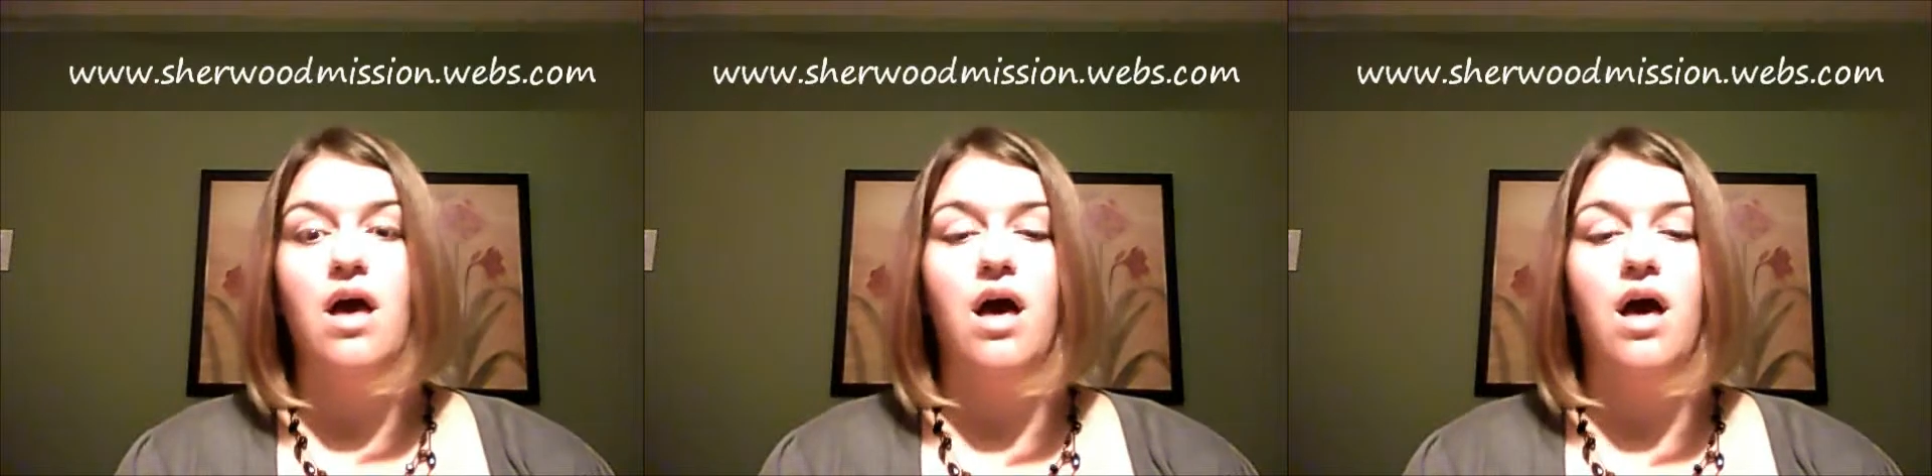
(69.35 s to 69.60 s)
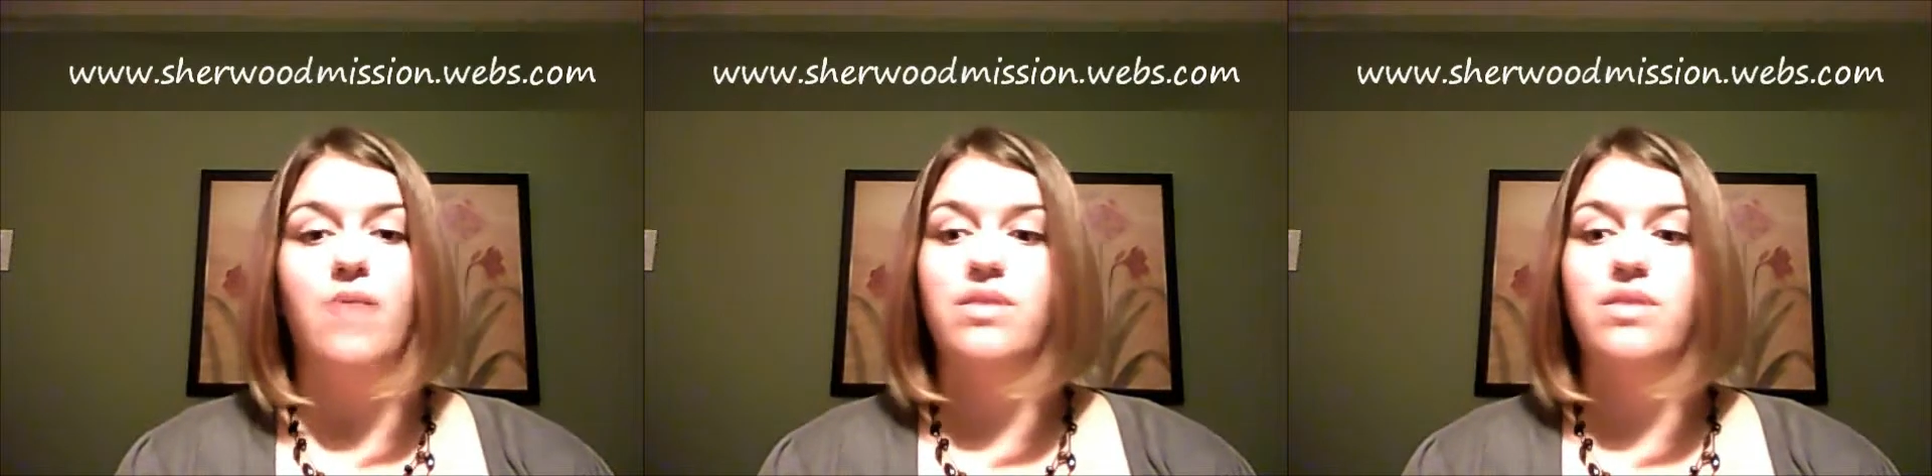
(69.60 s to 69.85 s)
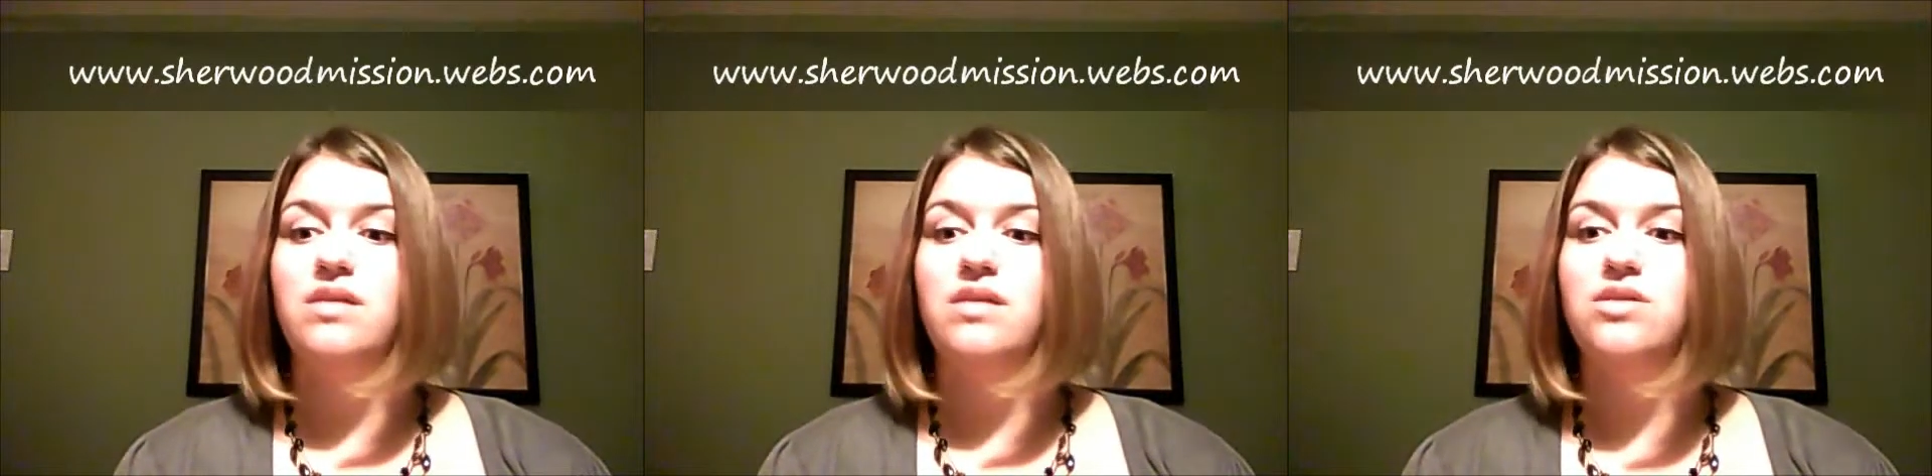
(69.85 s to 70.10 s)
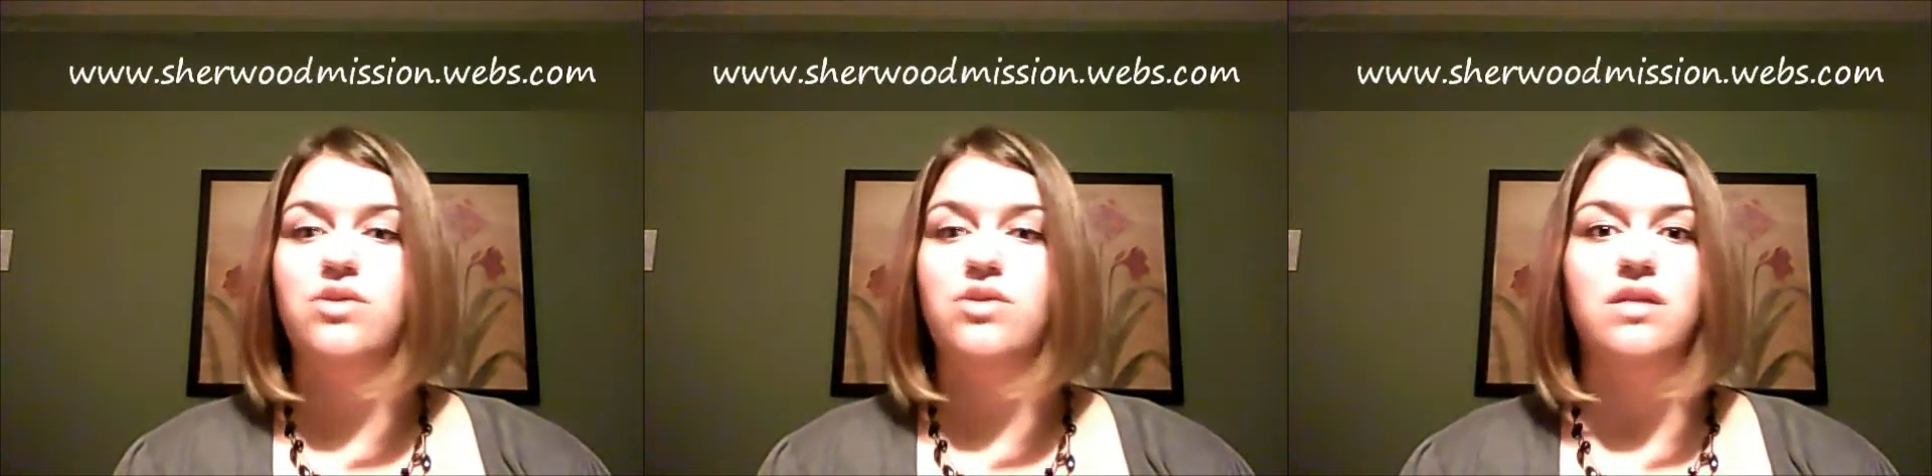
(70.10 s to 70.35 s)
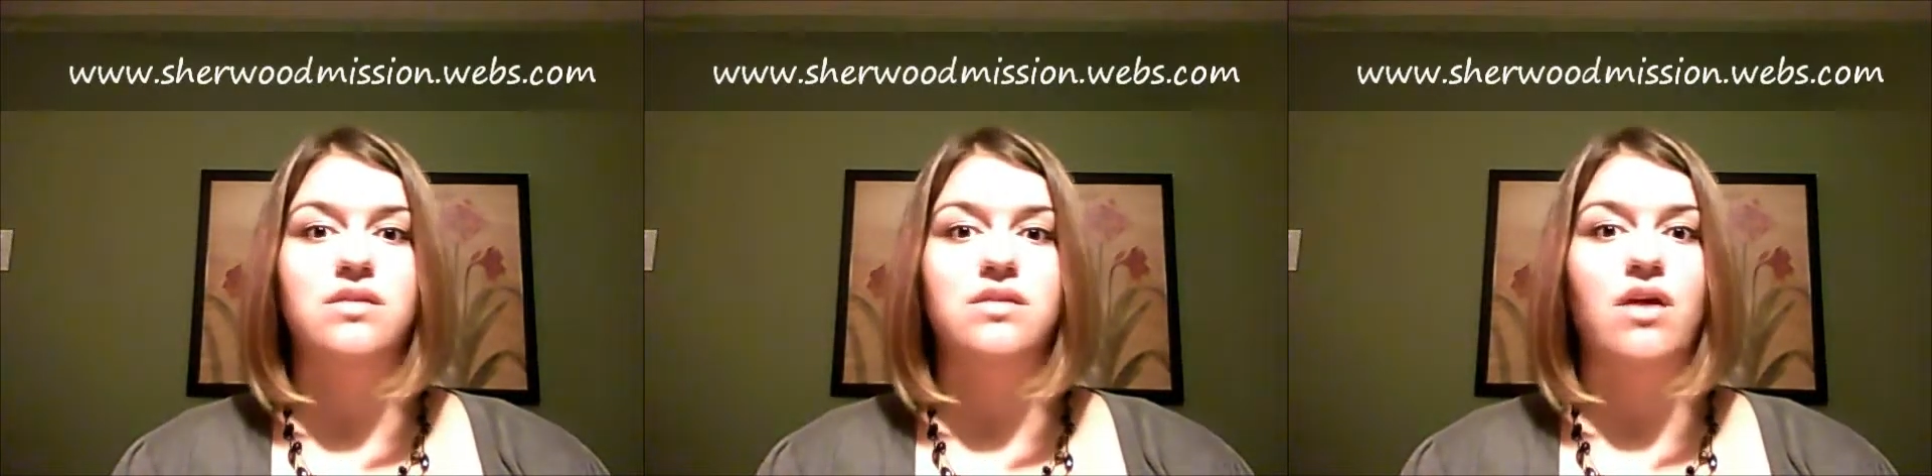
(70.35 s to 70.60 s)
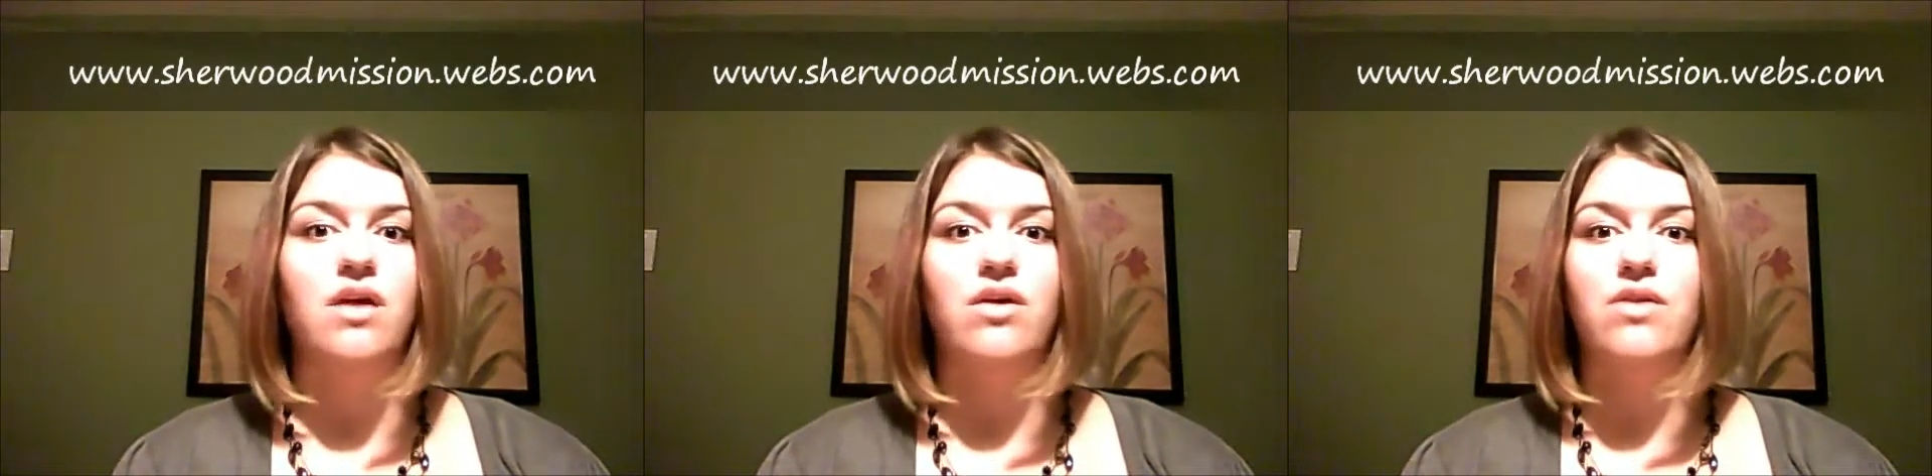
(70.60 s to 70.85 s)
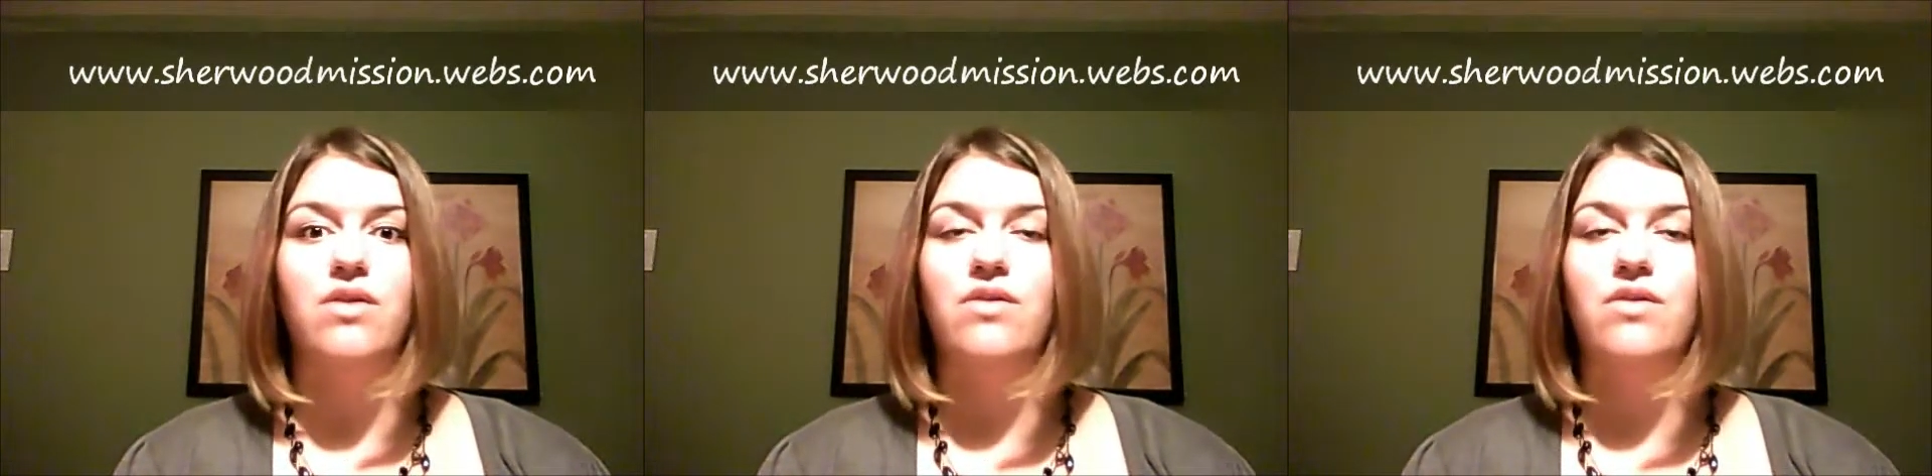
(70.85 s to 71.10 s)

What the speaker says: And these students, their